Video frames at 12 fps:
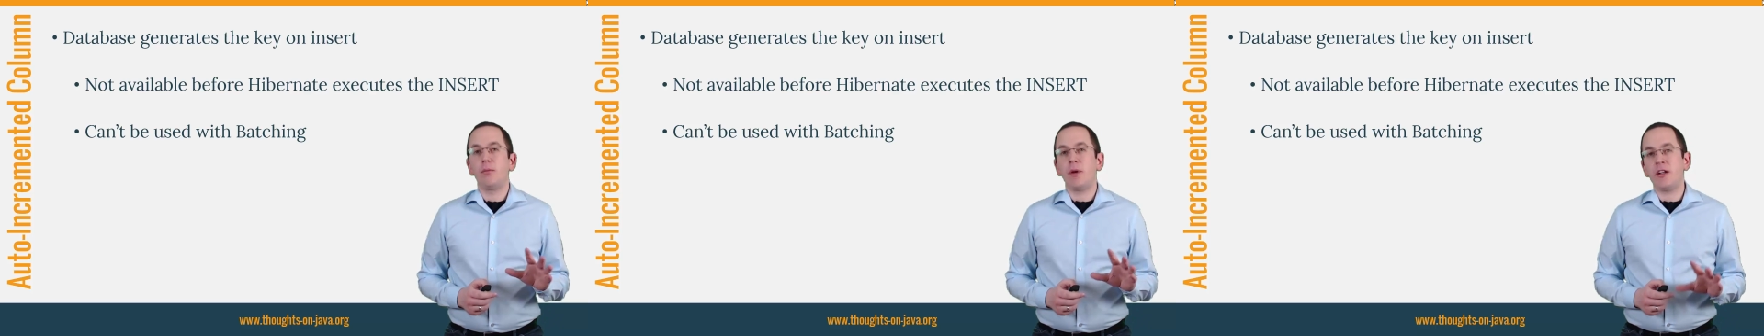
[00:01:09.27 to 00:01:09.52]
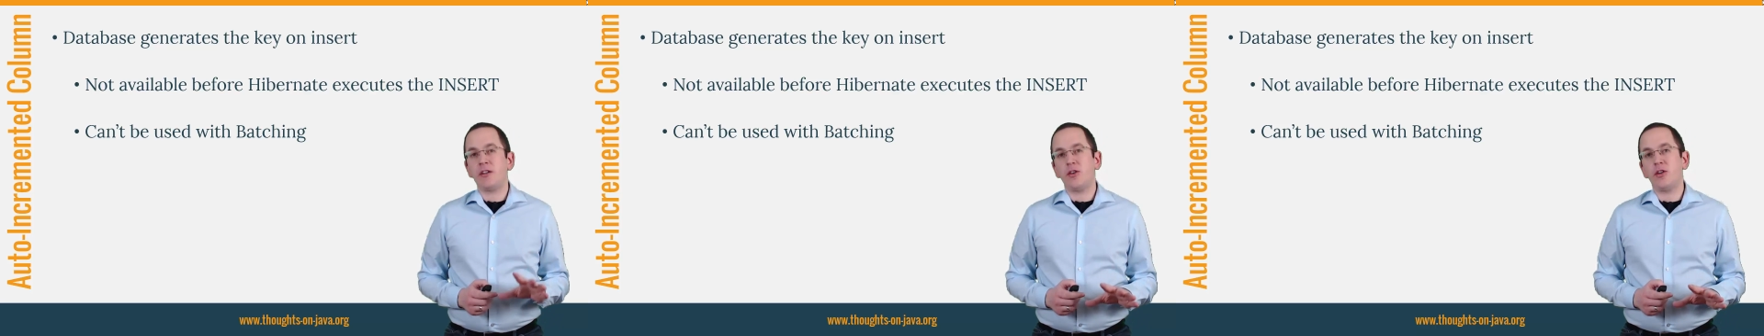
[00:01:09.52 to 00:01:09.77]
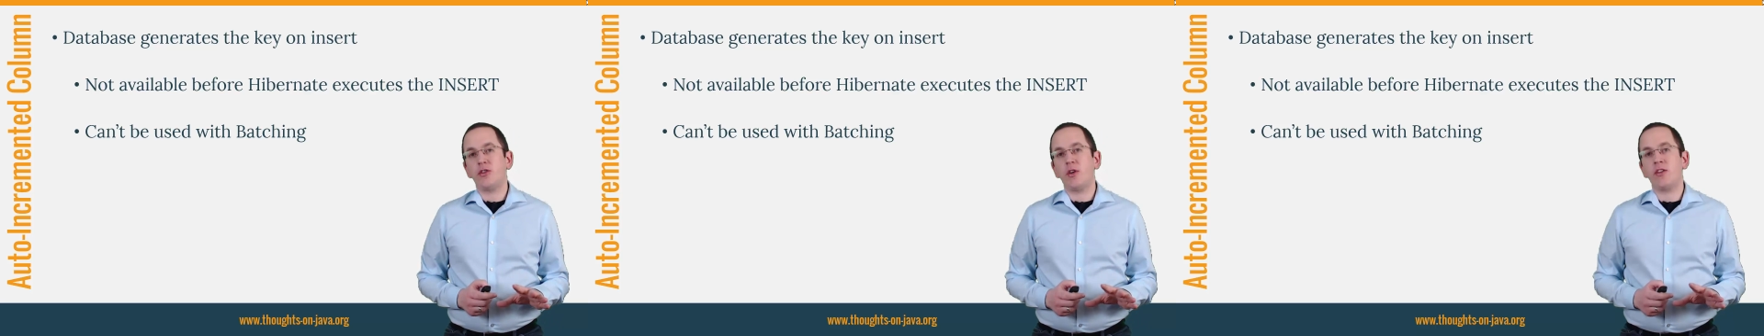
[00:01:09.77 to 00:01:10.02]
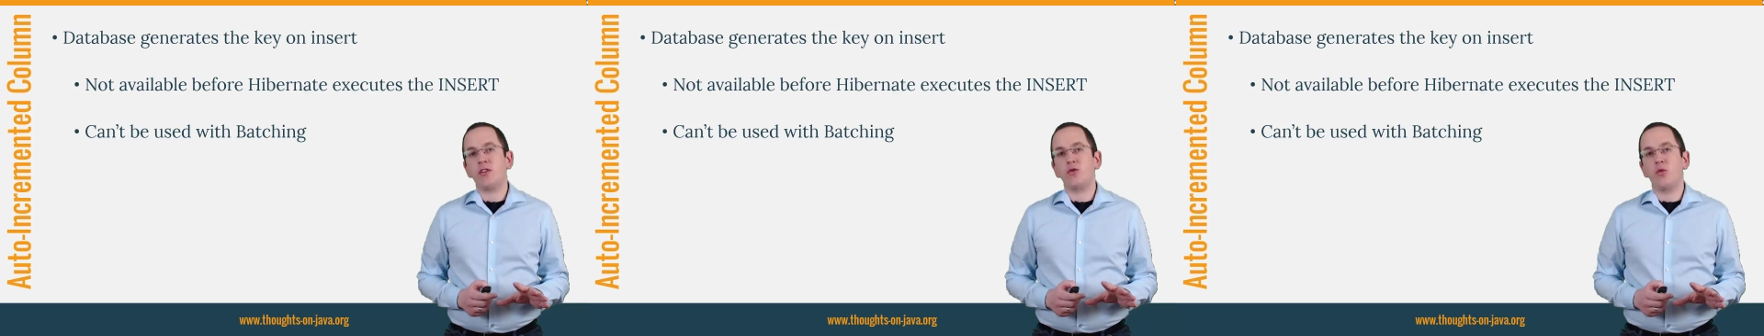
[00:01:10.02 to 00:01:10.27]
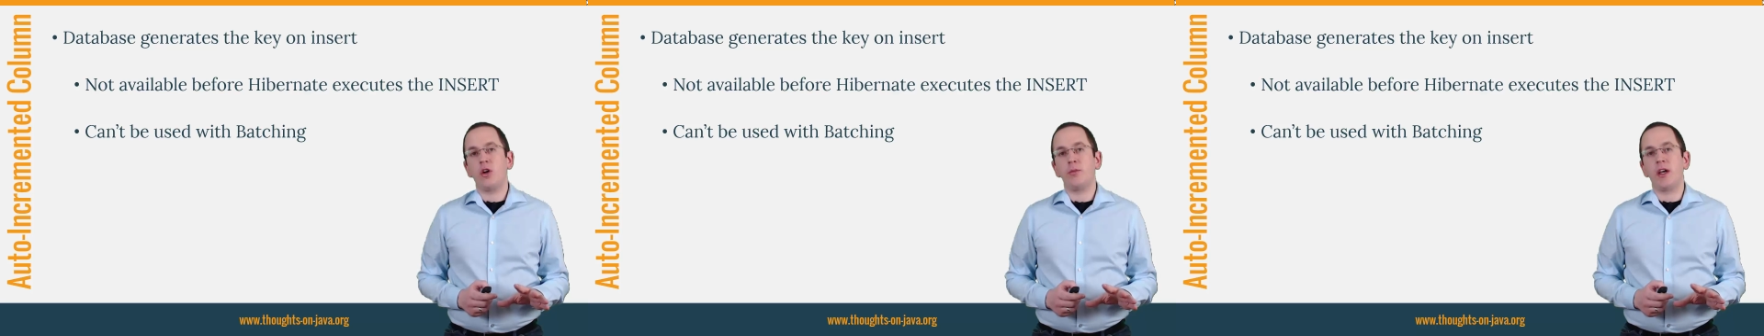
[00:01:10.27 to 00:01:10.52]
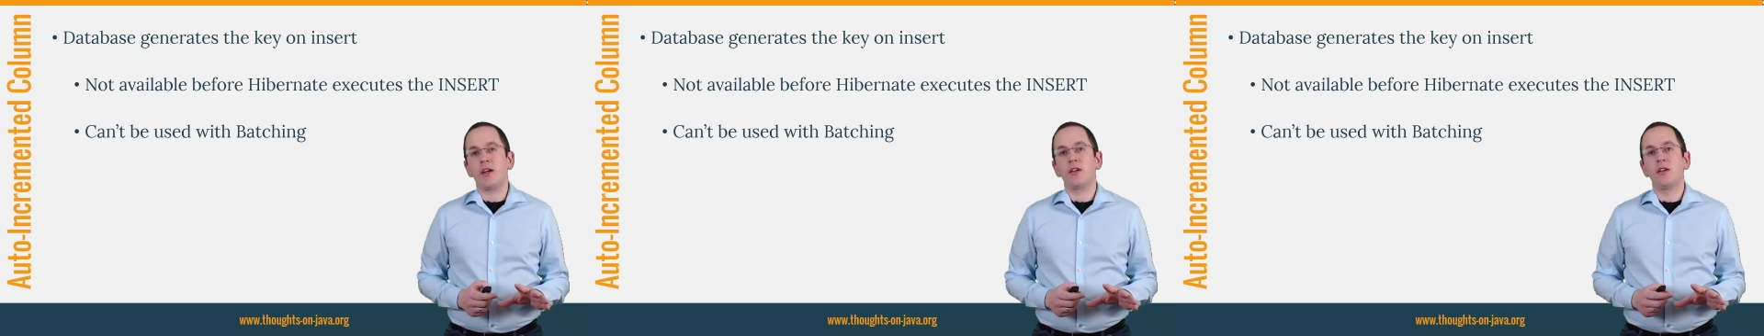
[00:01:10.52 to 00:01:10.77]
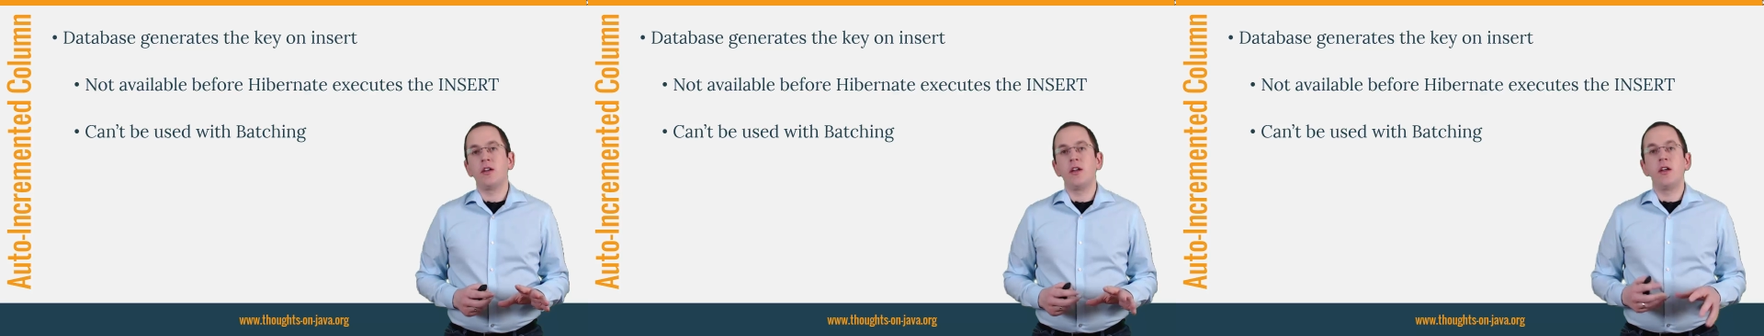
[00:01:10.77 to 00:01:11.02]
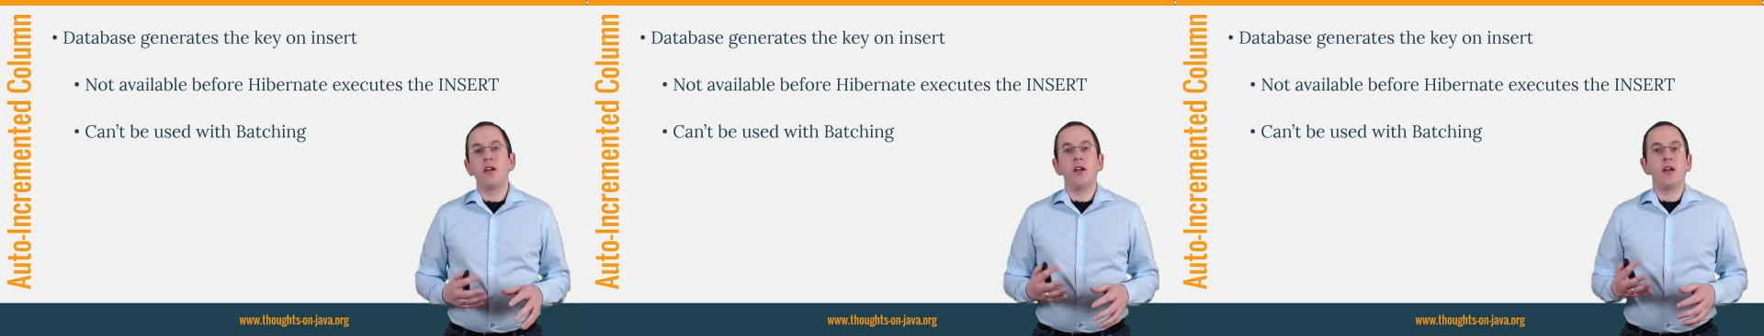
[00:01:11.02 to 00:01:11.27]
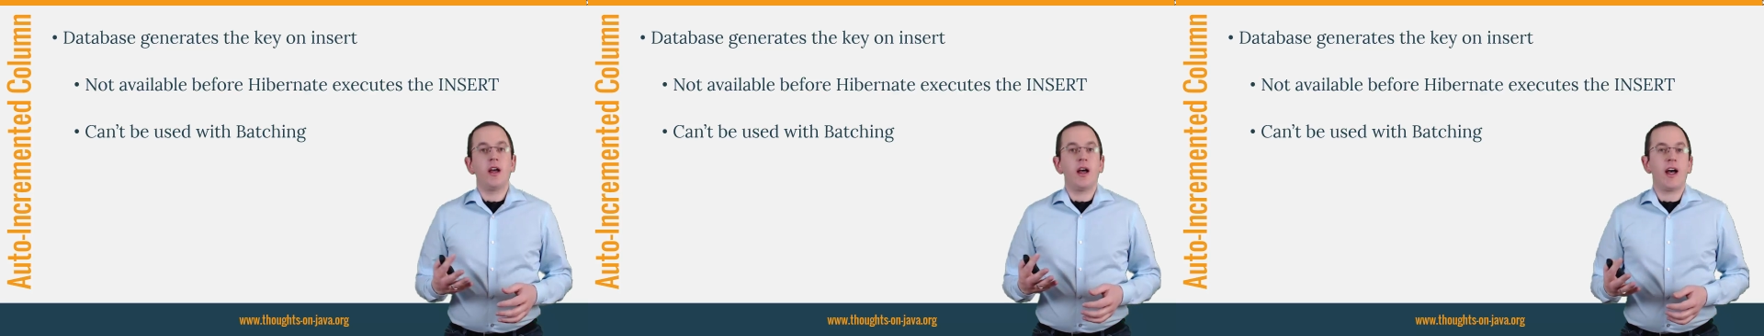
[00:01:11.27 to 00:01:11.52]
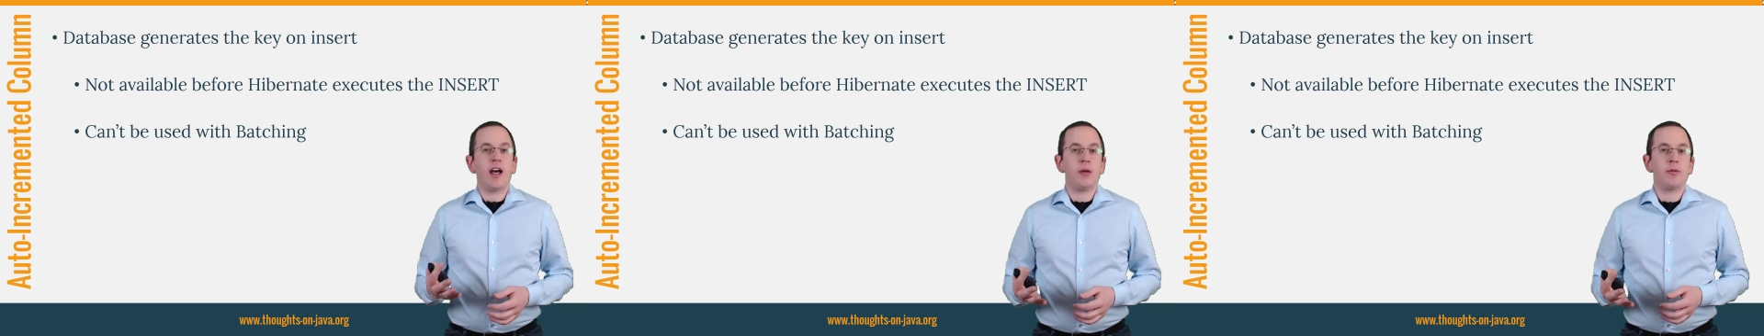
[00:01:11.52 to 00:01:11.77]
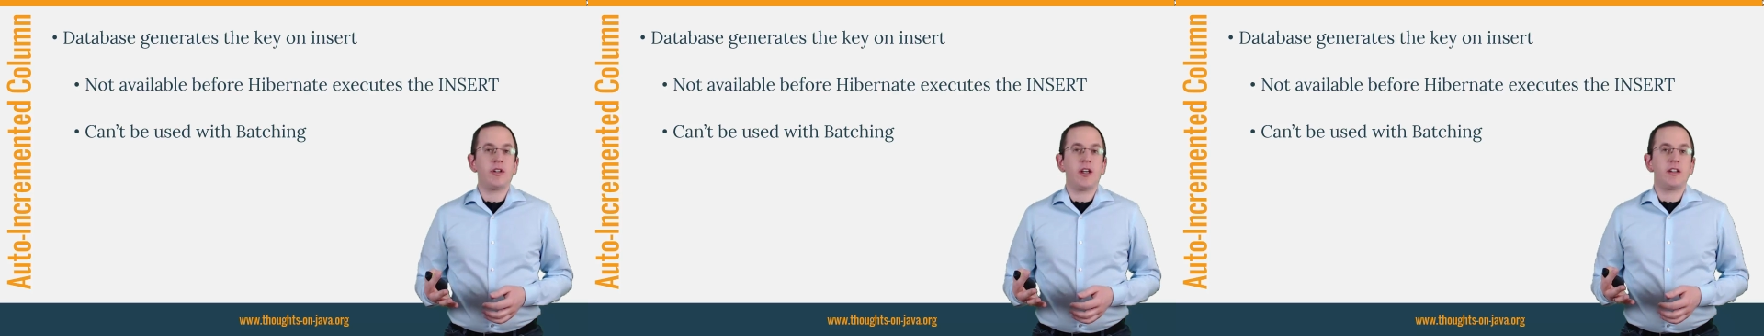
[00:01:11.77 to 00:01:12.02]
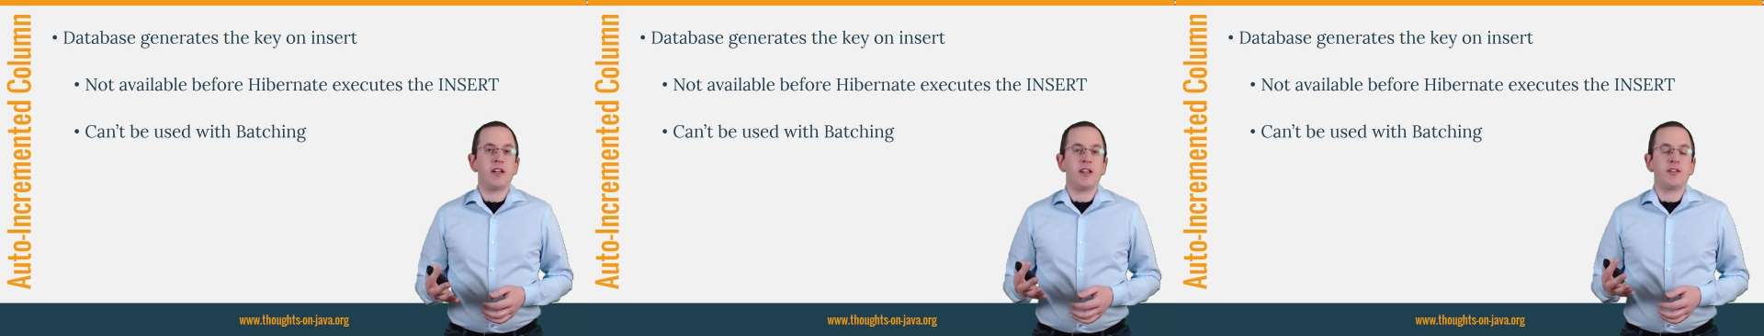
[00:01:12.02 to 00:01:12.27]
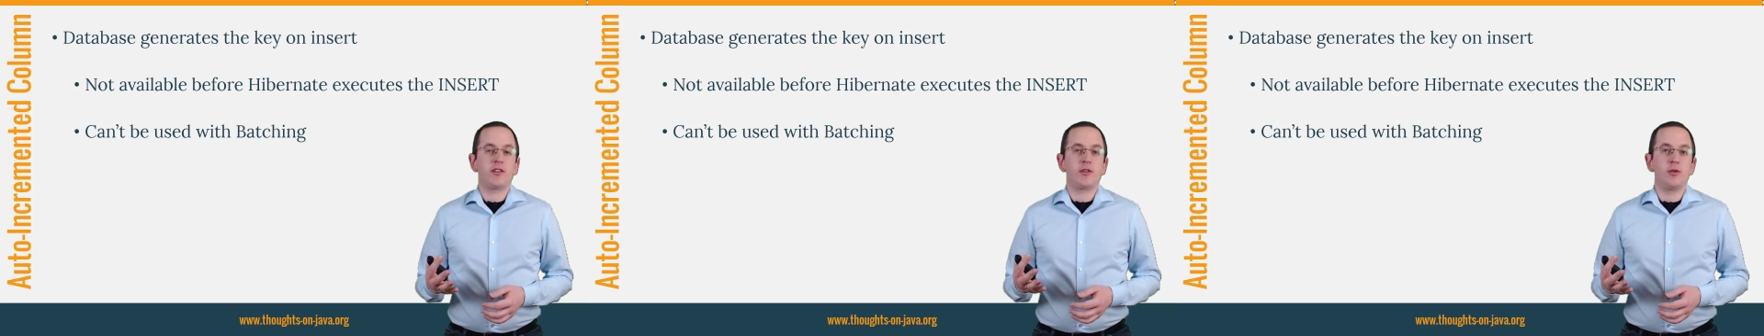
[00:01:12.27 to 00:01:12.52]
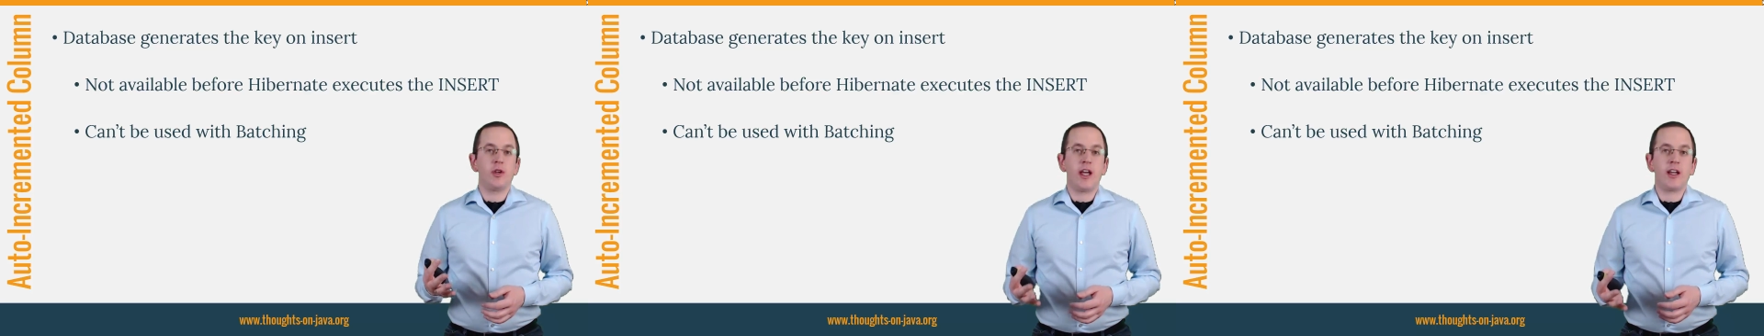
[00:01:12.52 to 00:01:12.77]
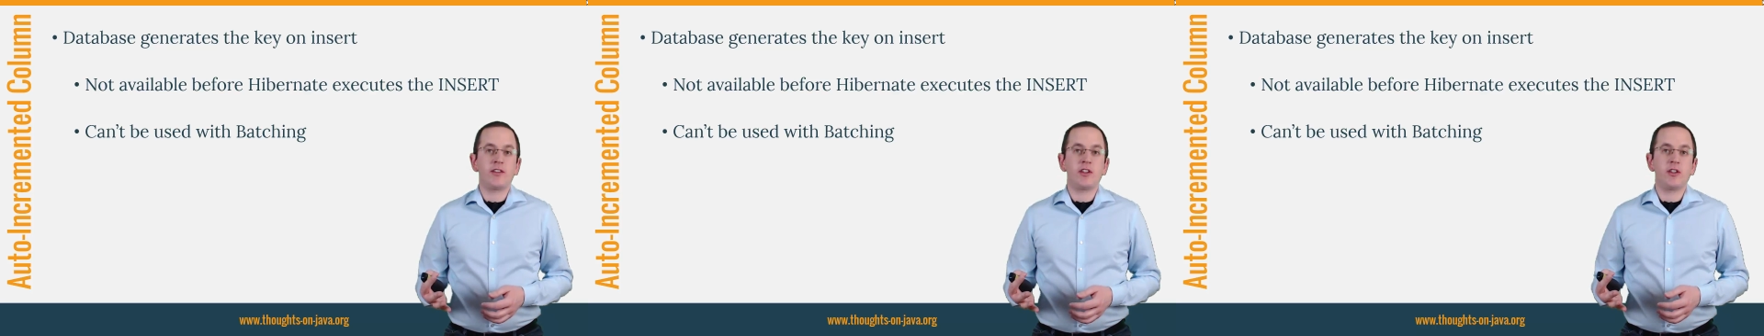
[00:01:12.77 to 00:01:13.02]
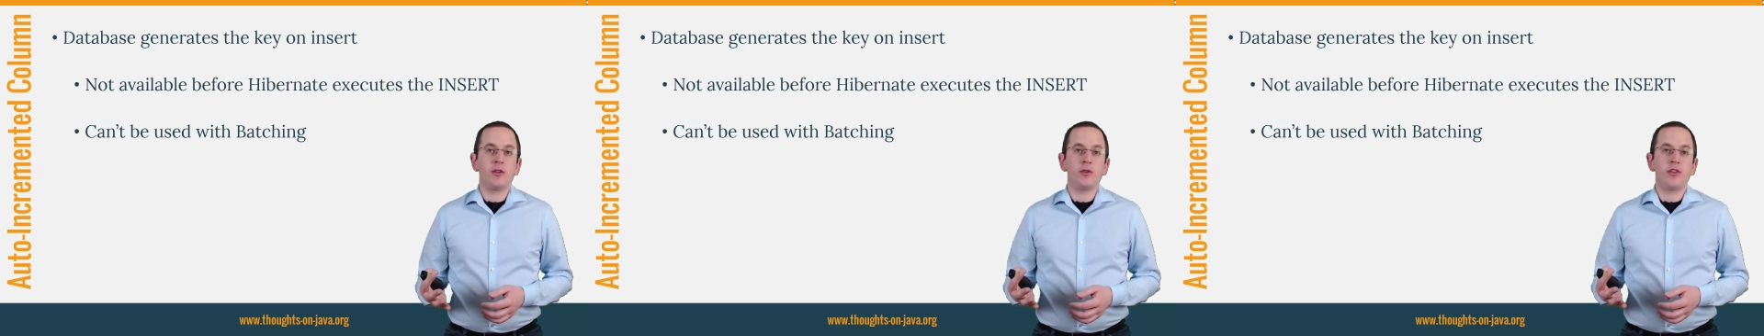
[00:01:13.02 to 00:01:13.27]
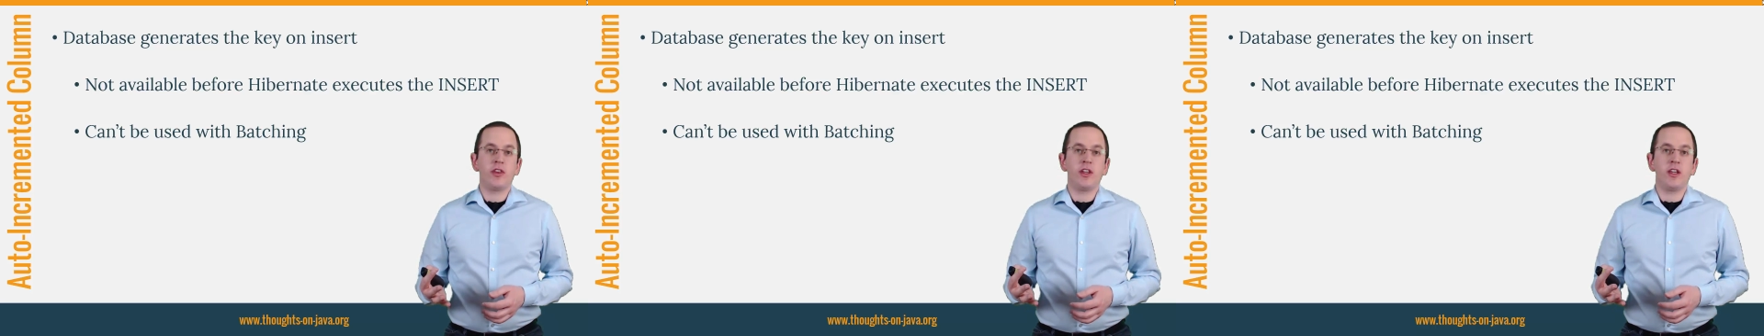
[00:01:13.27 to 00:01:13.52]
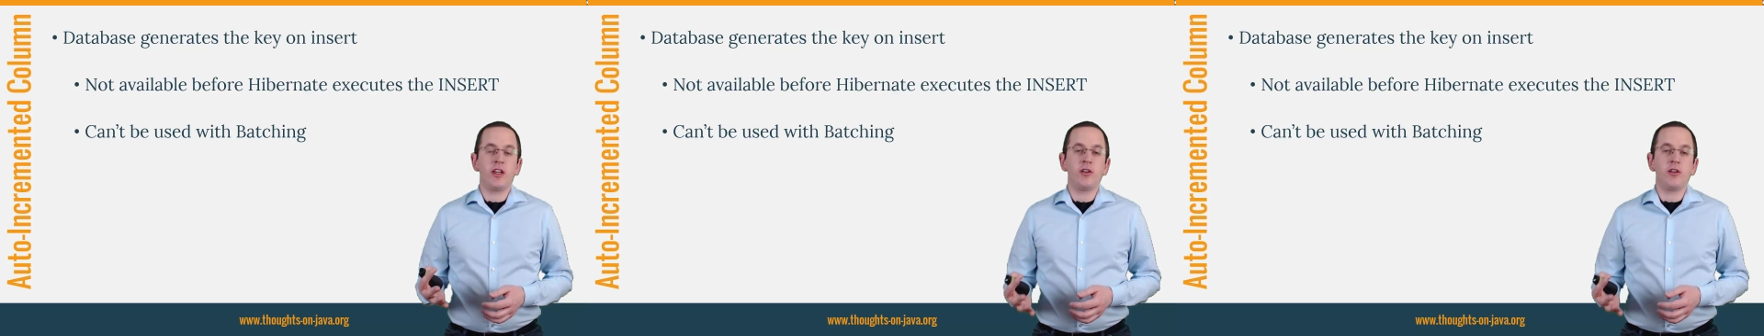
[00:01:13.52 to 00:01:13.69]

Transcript: But it also has a drawback. Hibernate has to execute the